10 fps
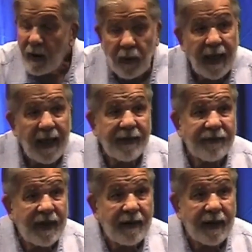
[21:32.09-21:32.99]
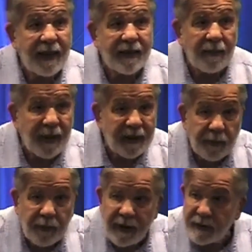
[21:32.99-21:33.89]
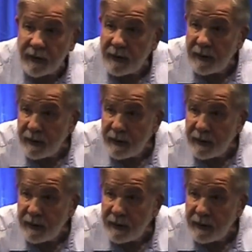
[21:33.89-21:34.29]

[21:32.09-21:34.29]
We're not even here to get the best preacher.